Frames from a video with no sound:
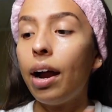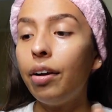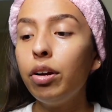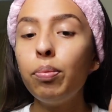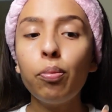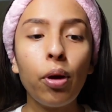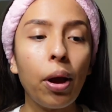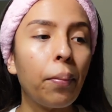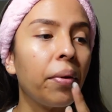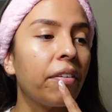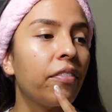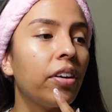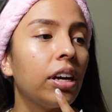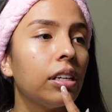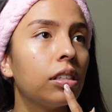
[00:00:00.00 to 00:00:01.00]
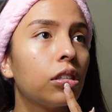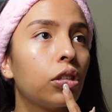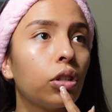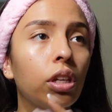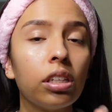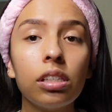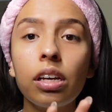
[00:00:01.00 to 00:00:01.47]
I already prepped my face, so
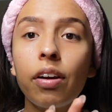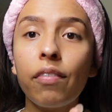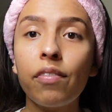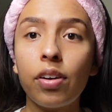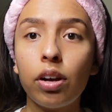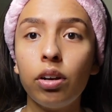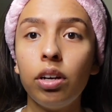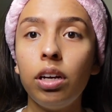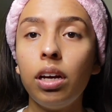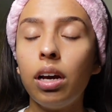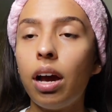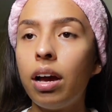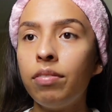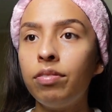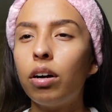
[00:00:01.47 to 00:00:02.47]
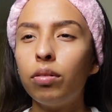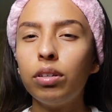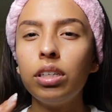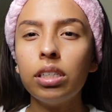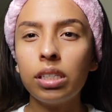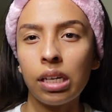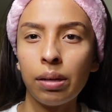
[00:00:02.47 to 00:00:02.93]
that's like I've already
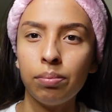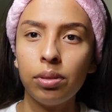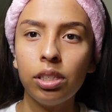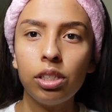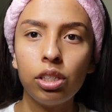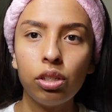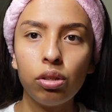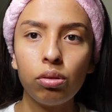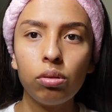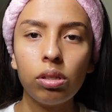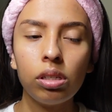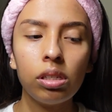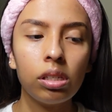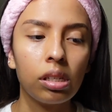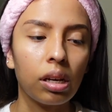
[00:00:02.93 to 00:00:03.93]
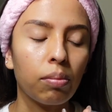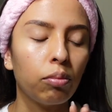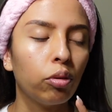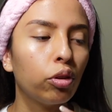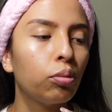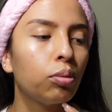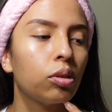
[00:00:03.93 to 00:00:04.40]
attempted to do this like
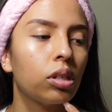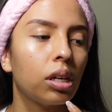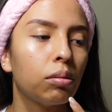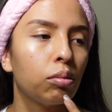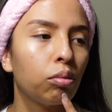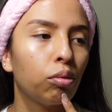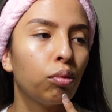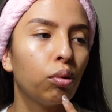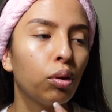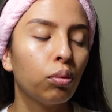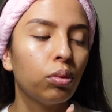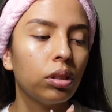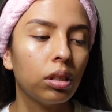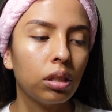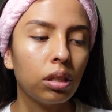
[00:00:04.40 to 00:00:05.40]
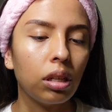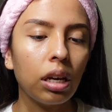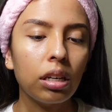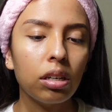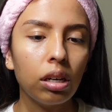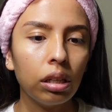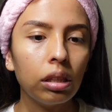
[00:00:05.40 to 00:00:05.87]
multiple times before with like
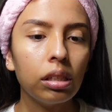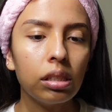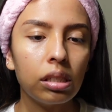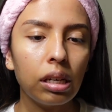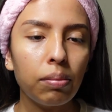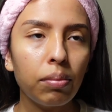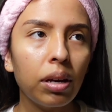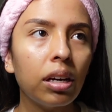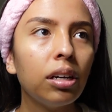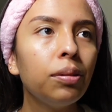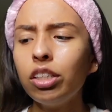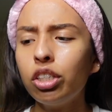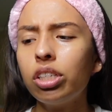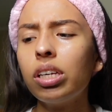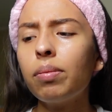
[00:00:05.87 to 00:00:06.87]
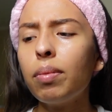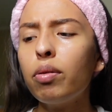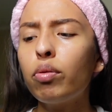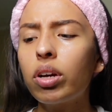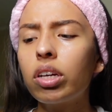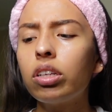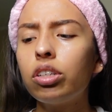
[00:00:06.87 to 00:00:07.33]
not the same makeup, just like my
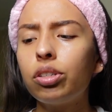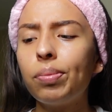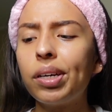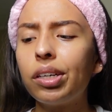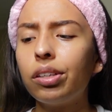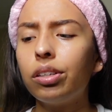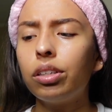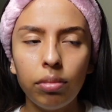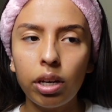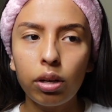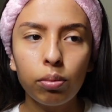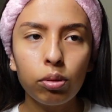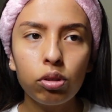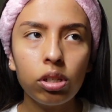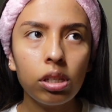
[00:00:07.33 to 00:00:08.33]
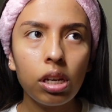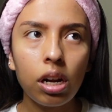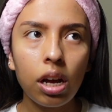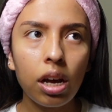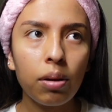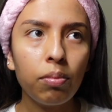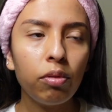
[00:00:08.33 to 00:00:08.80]
regular schmegular makeup routine that I
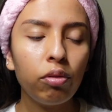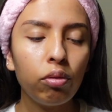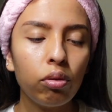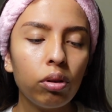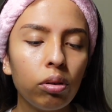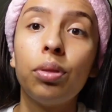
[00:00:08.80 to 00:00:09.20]
had before.